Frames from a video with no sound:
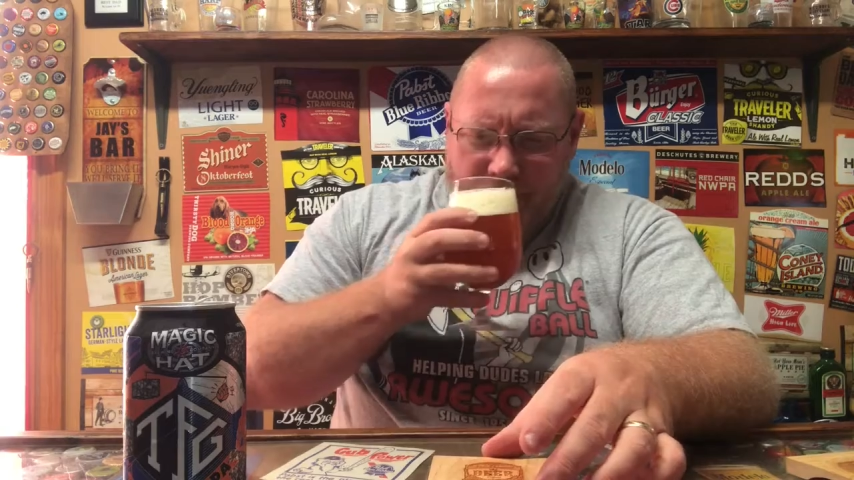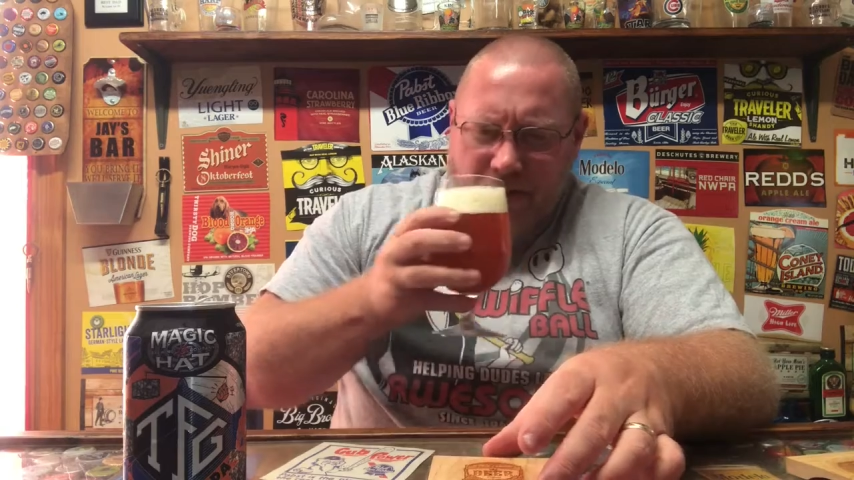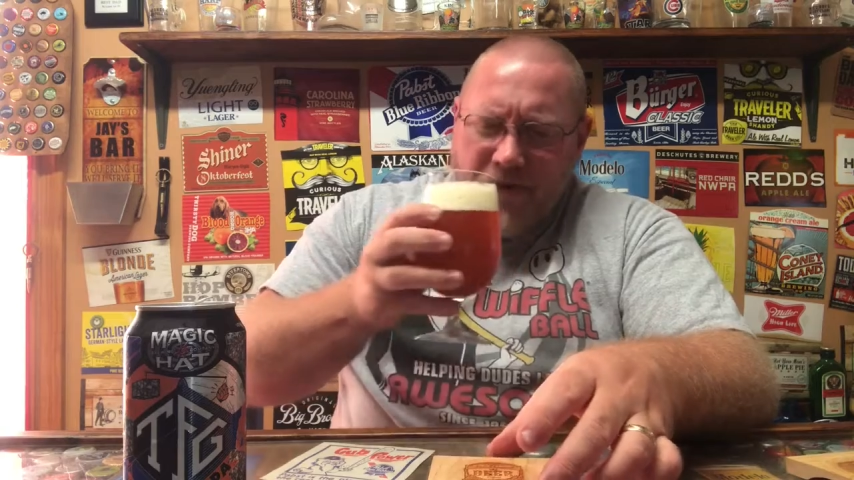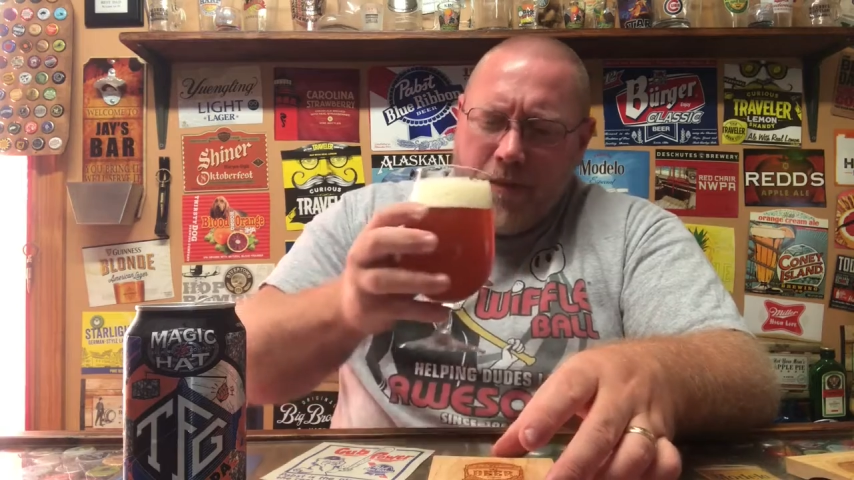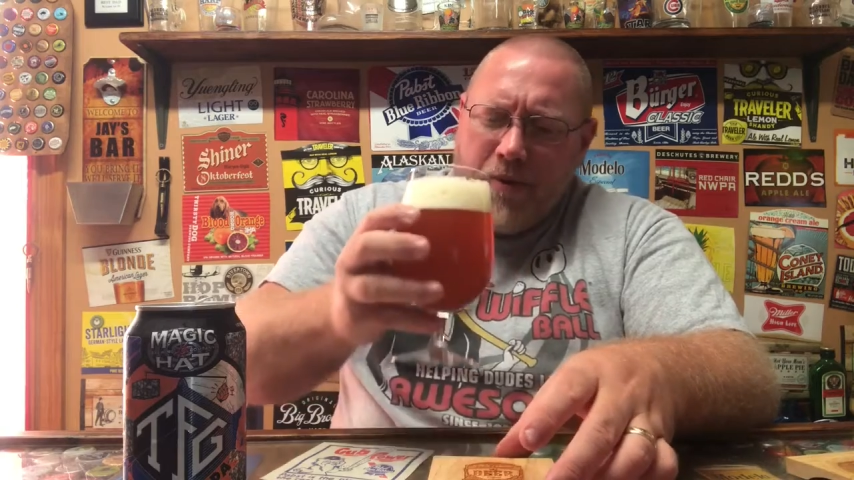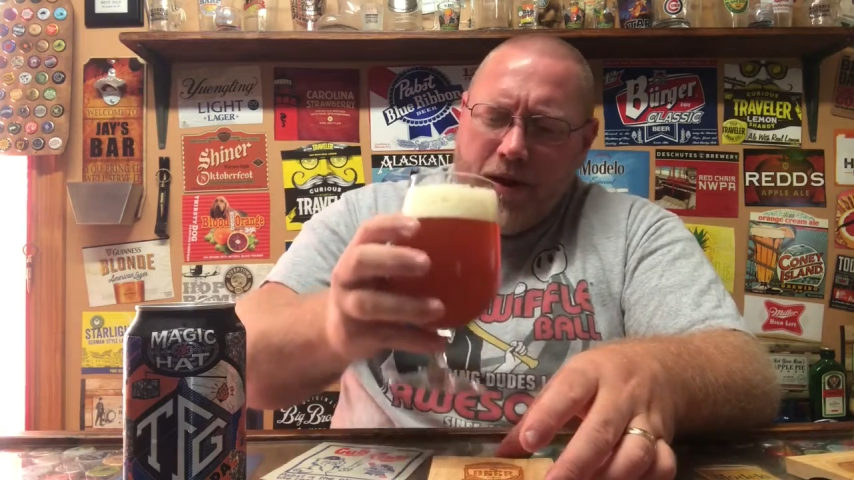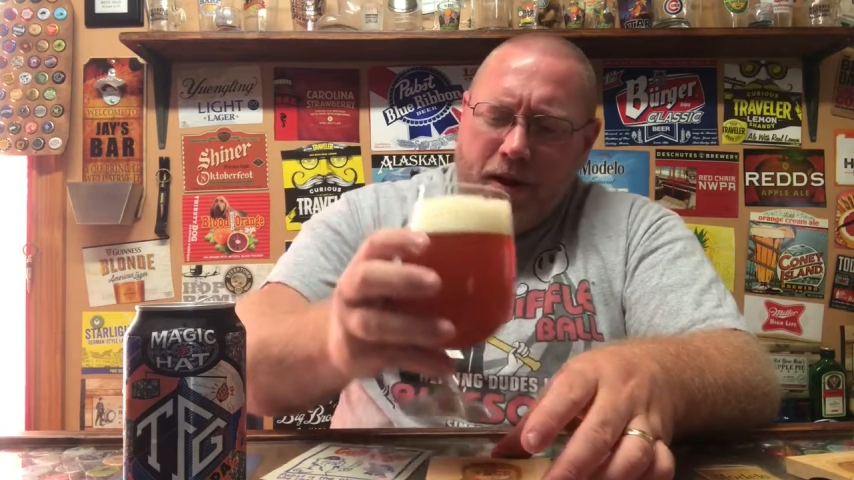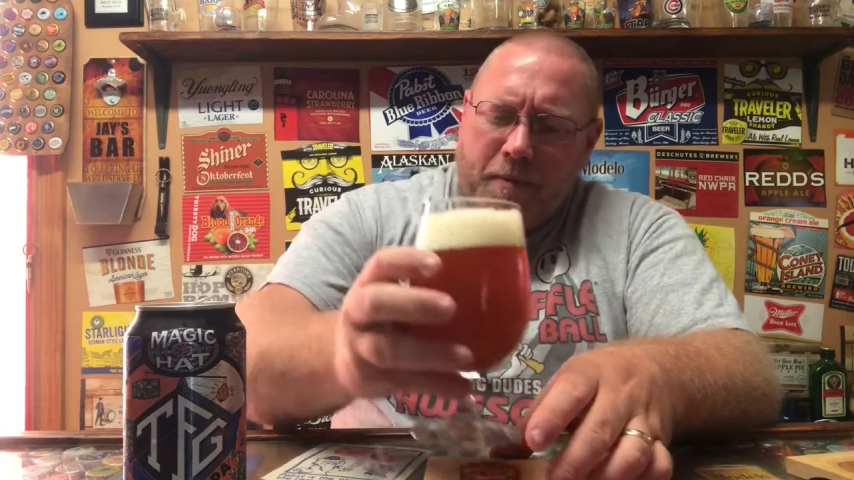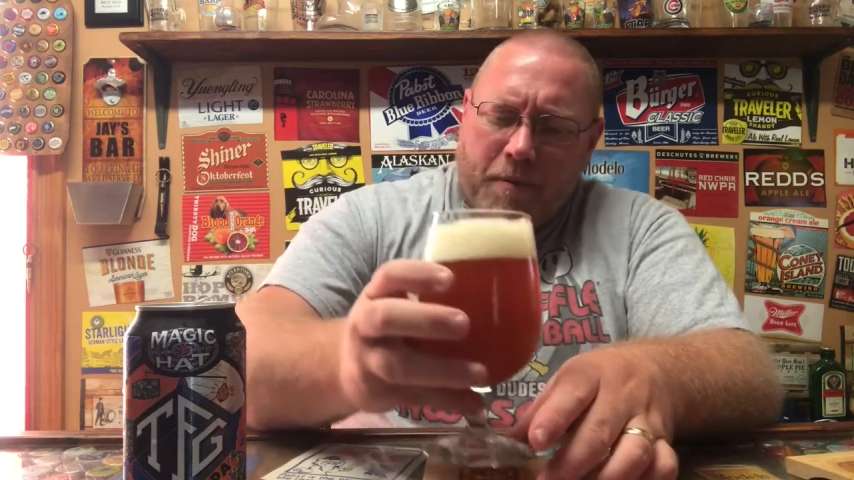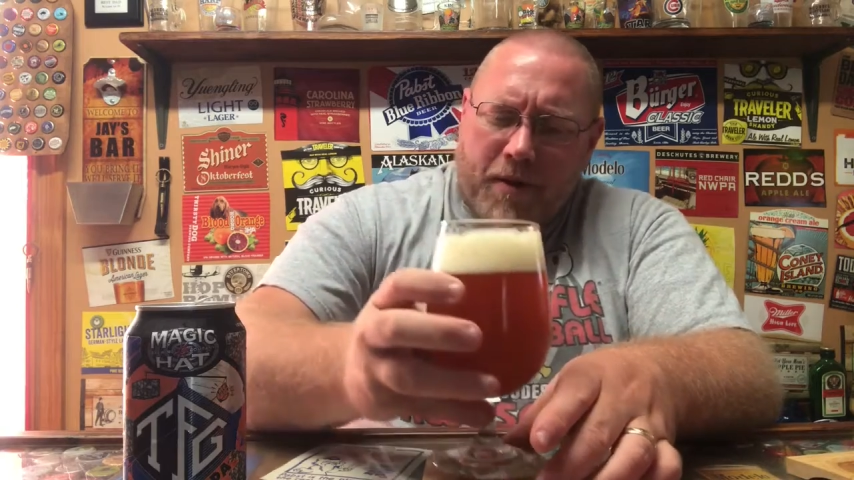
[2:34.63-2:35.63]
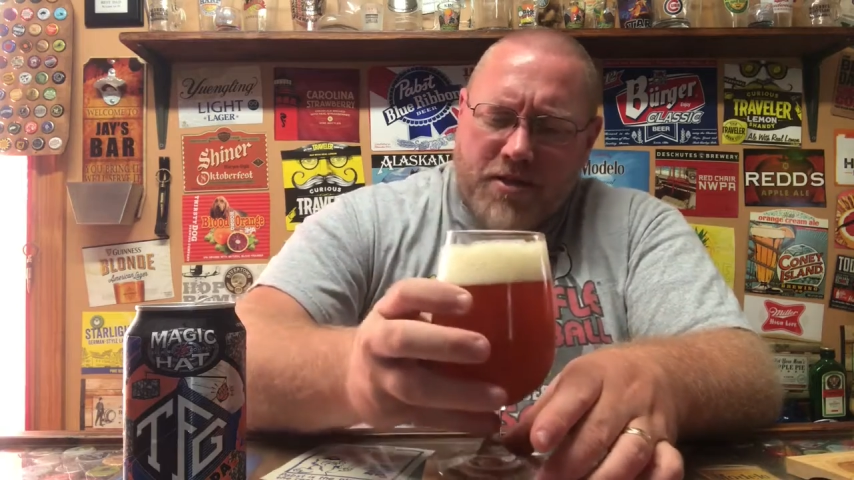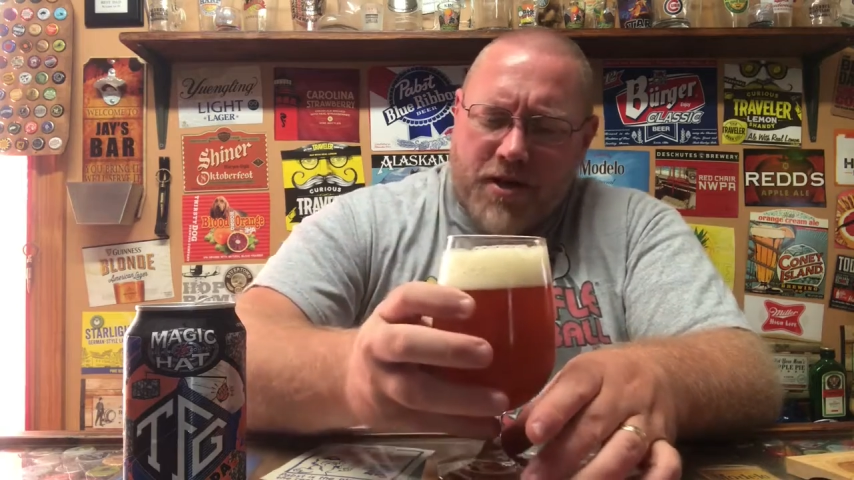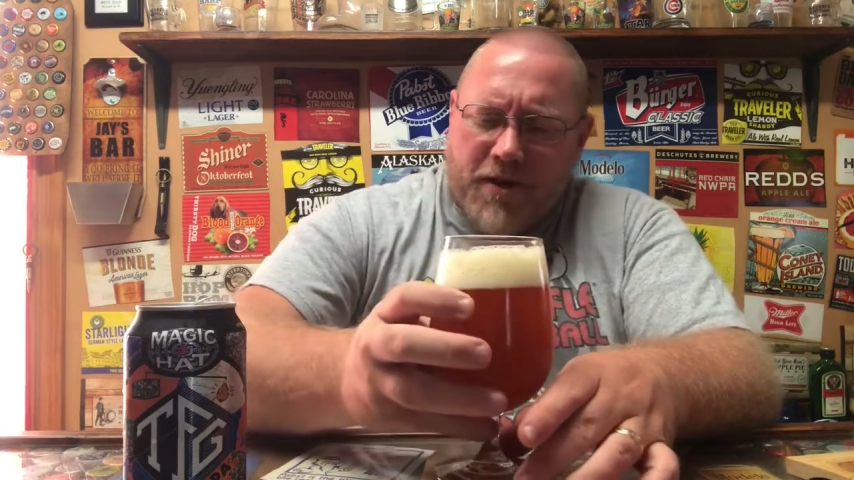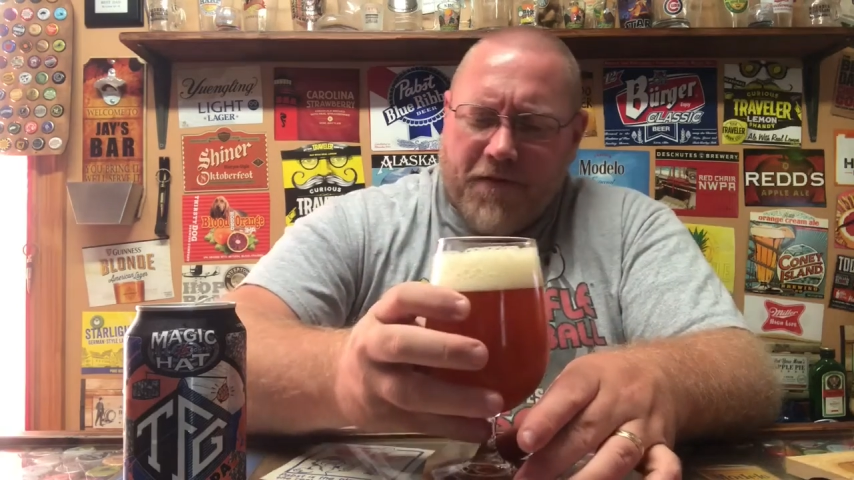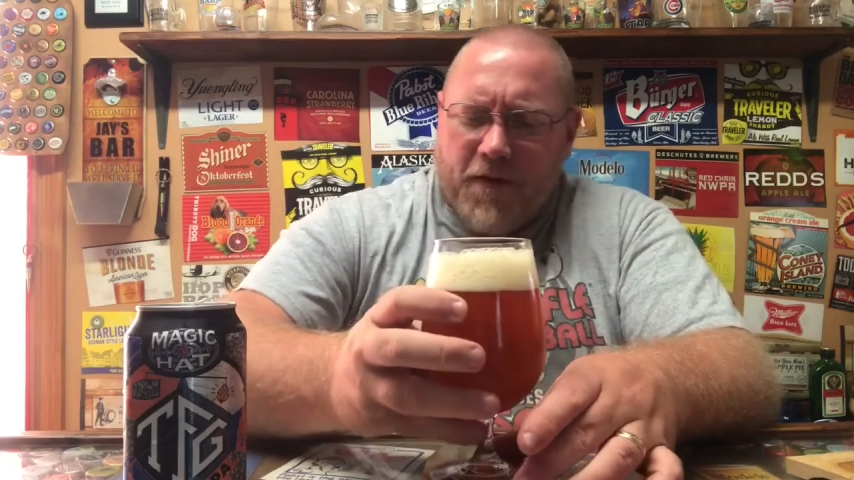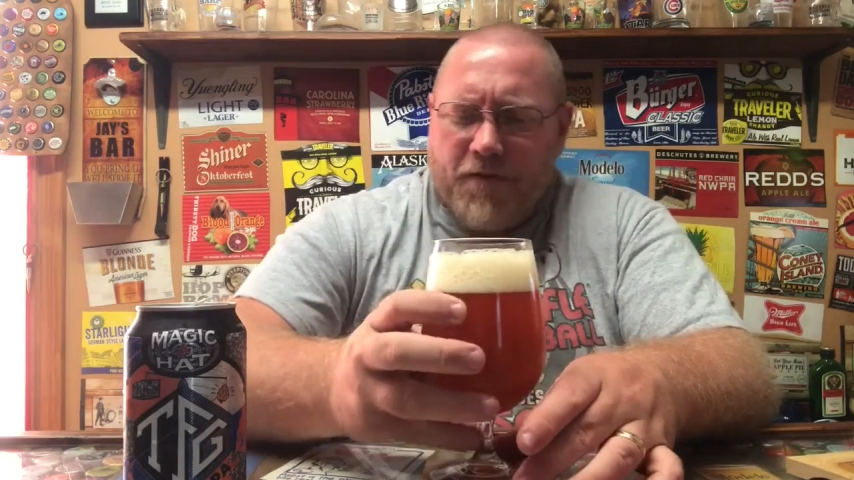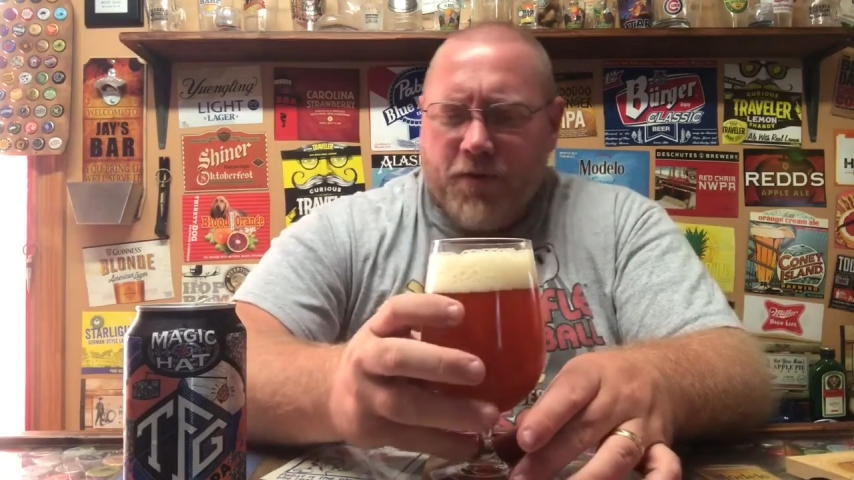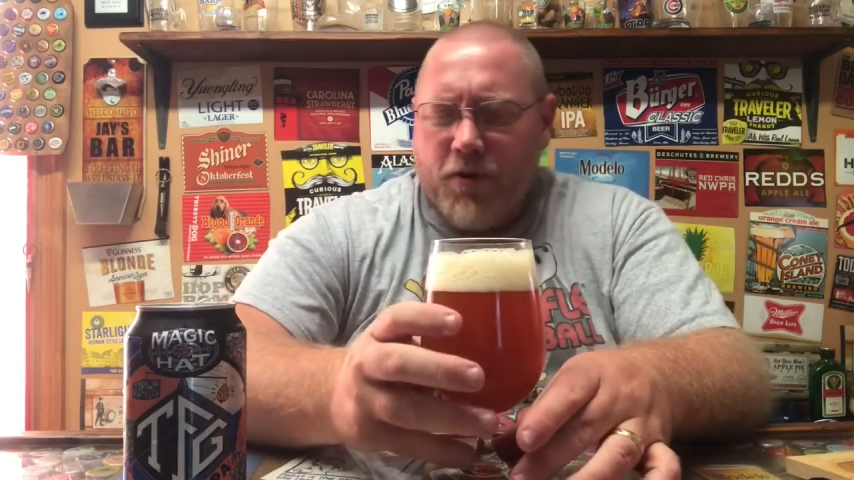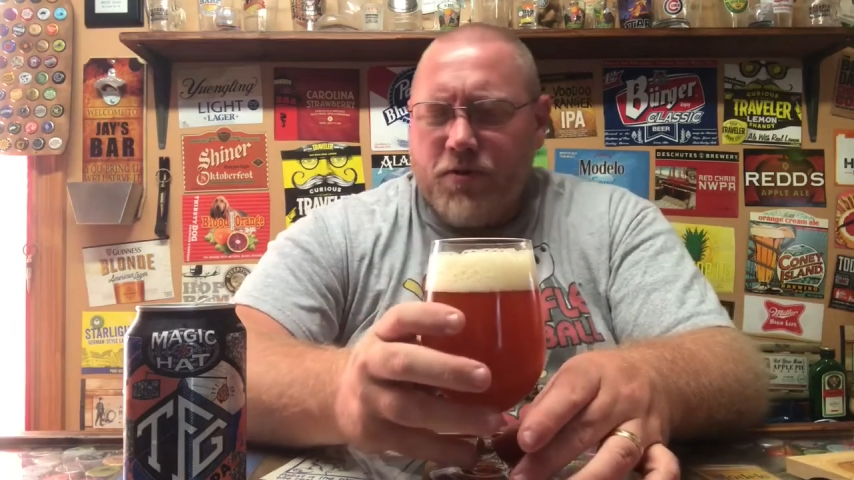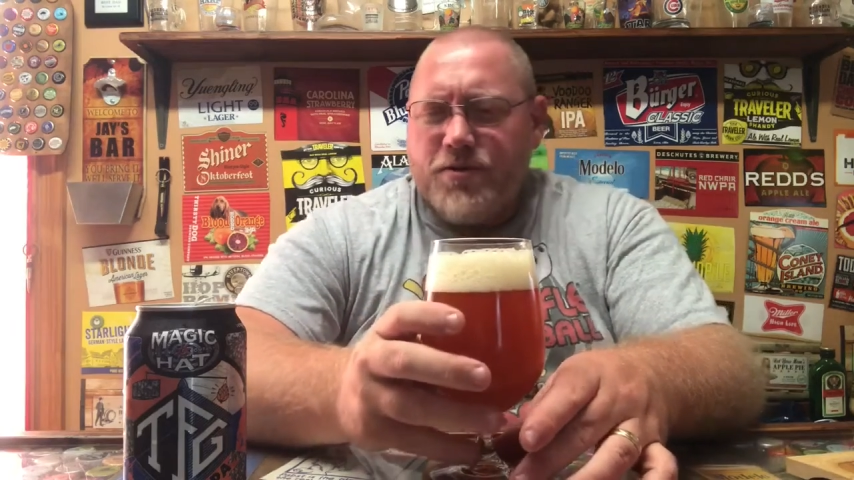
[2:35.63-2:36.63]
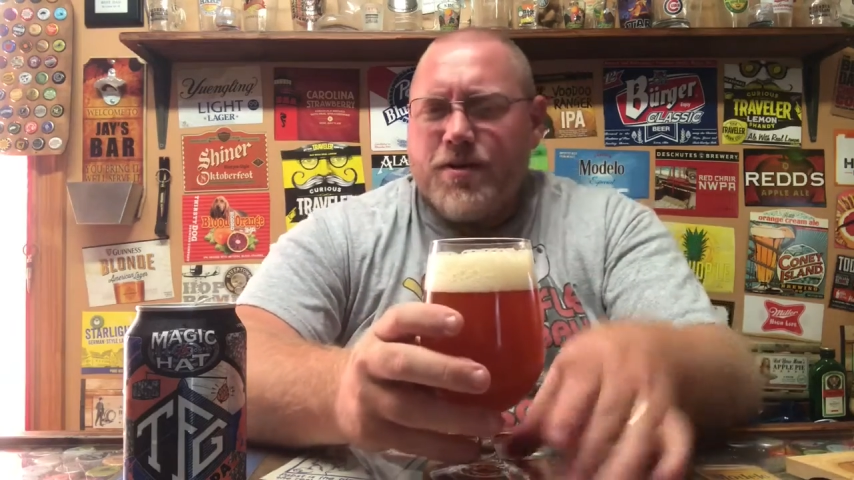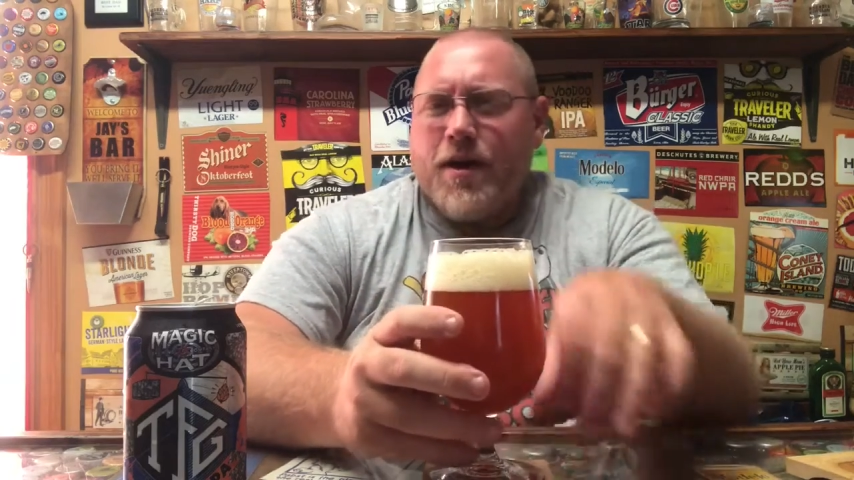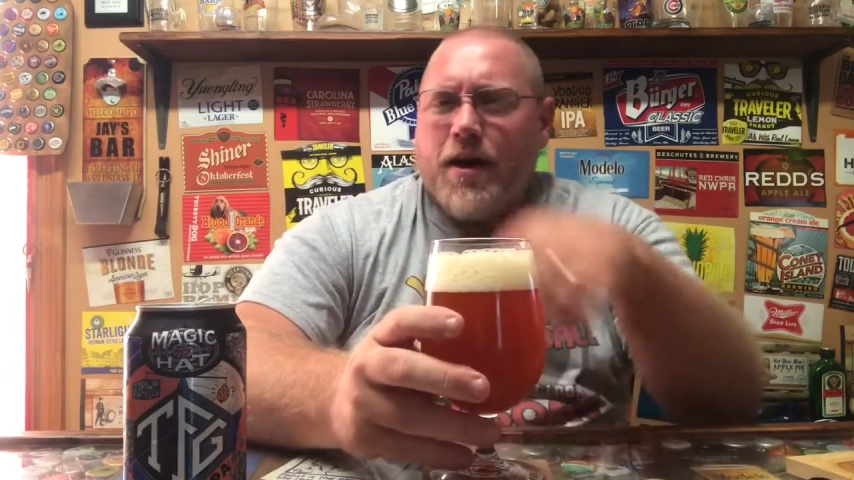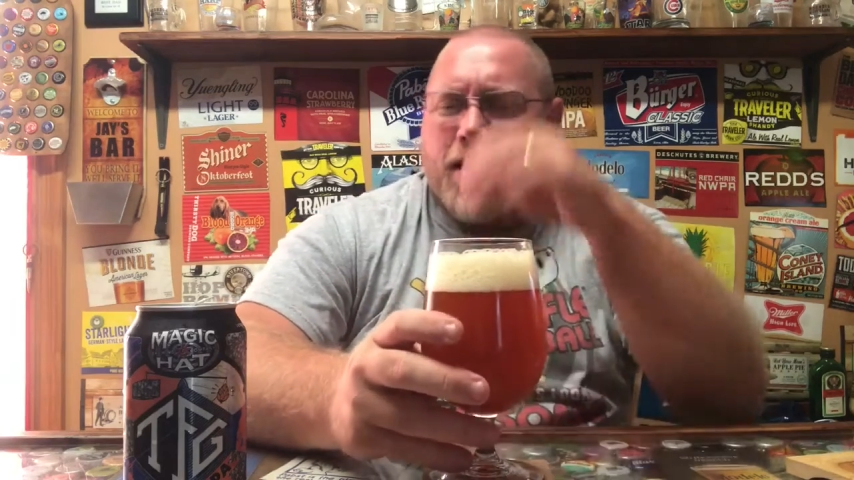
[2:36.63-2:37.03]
Definitely picking up a bunch of different fruits.